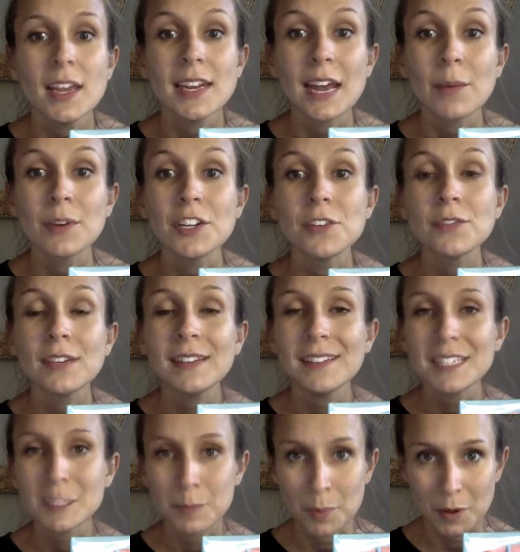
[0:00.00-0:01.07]
Now, when you read
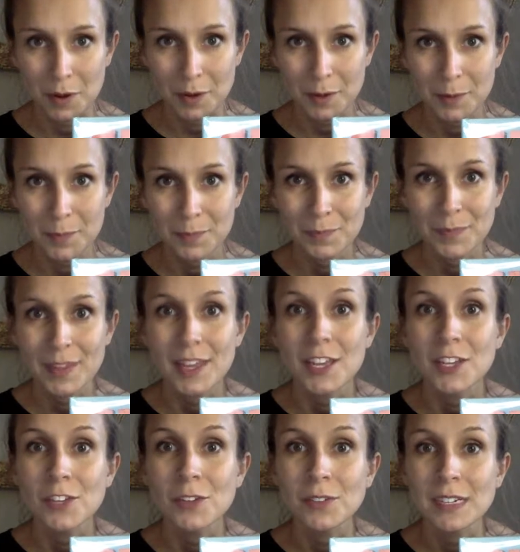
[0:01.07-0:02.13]
this book,
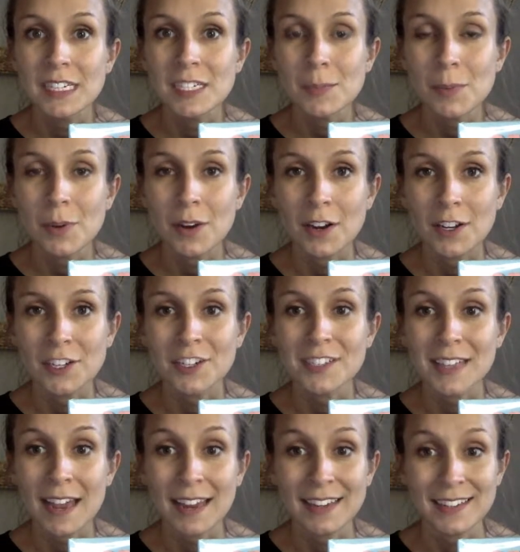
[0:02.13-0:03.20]
you'll need to put on your
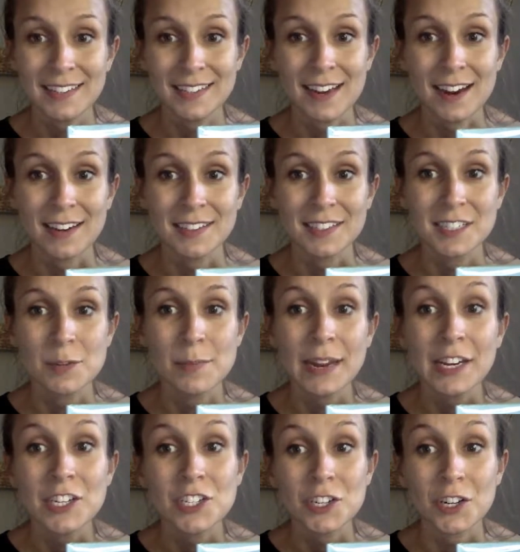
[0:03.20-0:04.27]
scientist eyes to
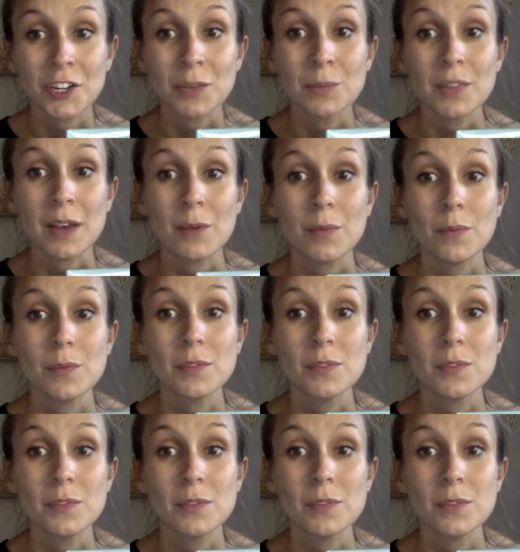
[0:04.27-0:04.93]
make sure that